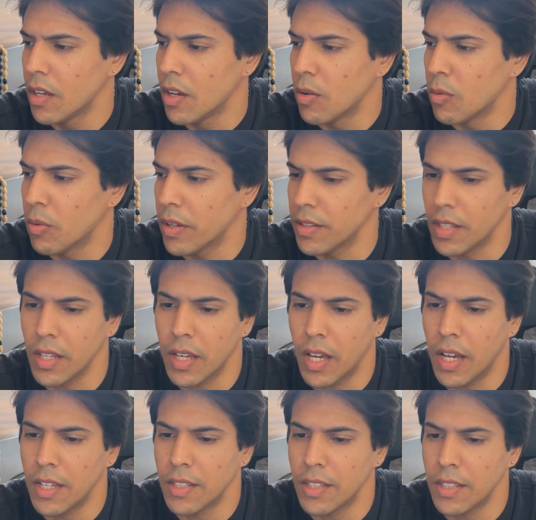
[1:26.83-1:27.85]
One thing,
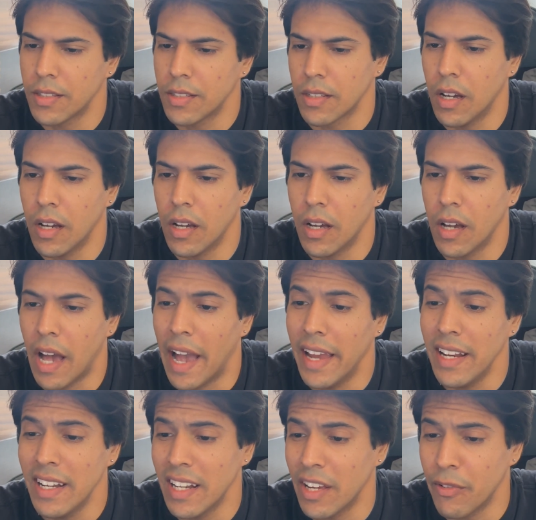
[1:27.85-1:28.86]
guys, I
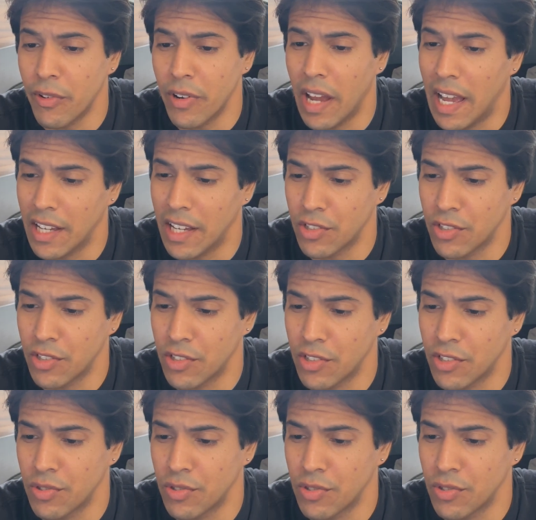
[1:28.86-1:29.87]
never
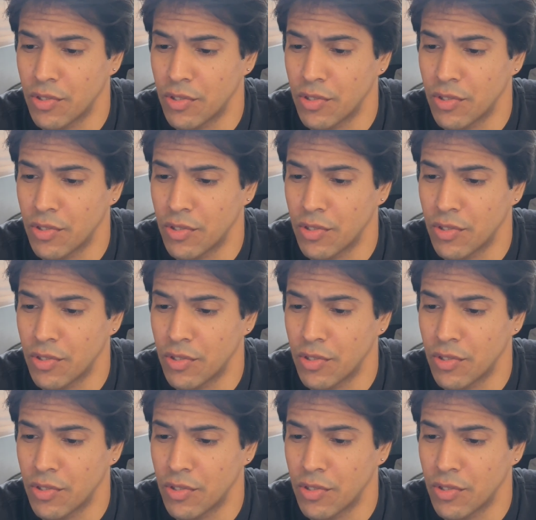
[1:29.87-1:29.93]
actually, edit